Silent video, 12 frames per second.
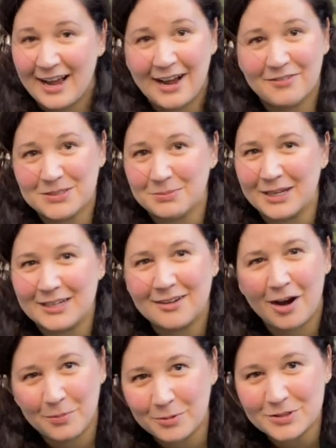have some like
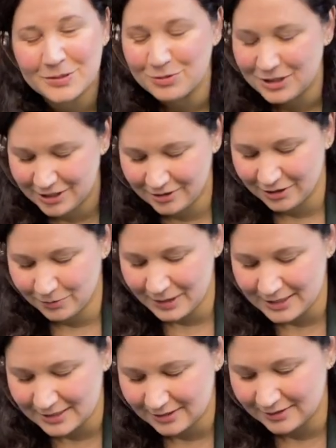compost material
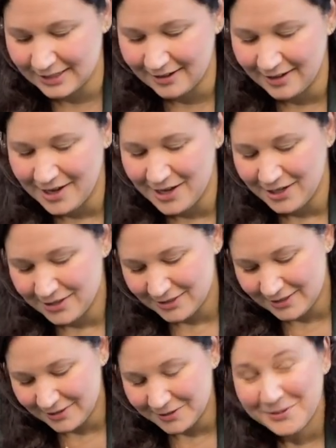basically.
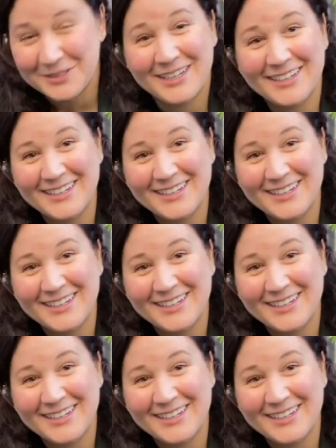So